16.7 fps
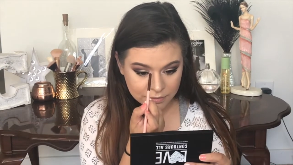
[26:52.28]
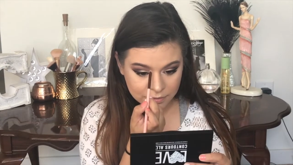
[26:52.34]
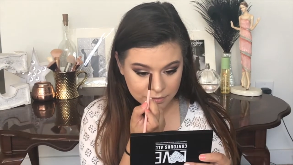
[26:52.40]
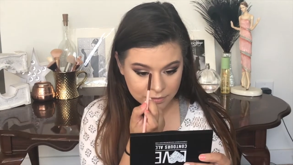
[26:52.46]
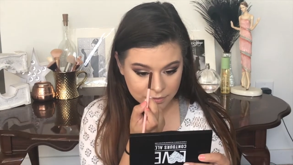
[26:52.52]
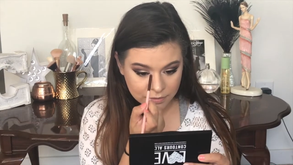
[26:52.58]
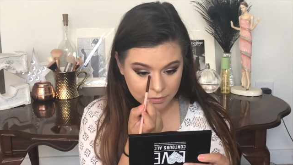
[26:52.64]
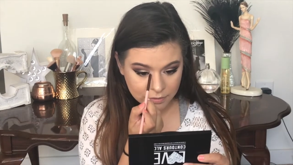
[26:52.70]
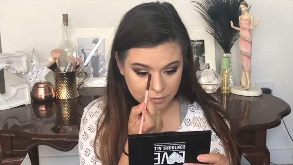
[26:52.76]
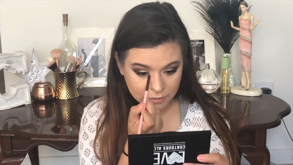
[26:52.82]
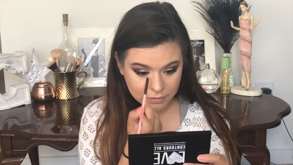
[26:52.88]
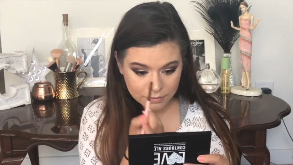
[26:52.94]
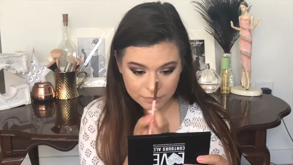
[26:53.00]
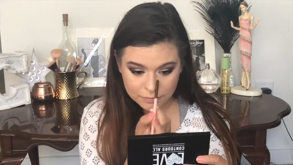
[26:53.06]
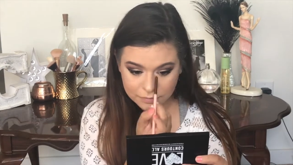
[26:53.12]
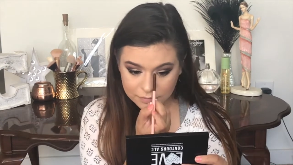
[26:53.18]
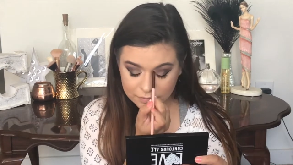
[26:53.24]

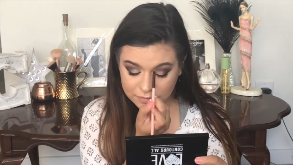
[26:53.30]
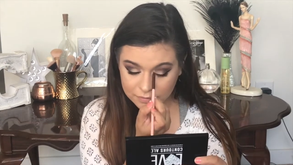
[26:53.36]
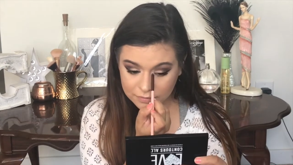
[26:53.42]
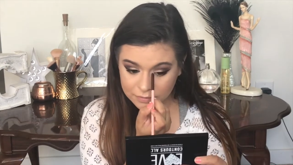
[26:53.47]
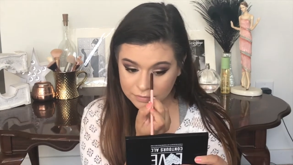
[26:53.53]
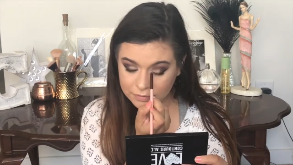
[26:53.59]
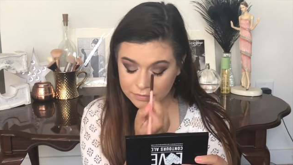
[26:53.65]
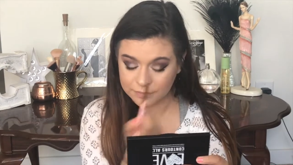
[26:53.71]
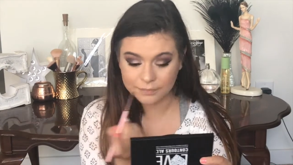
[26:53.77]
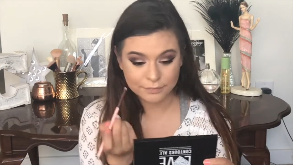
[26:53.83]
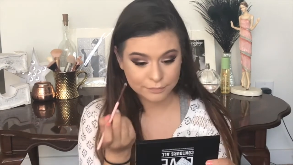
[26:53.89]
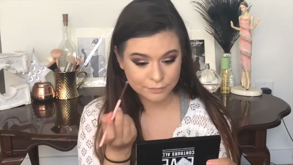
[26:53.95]
(no one is talking)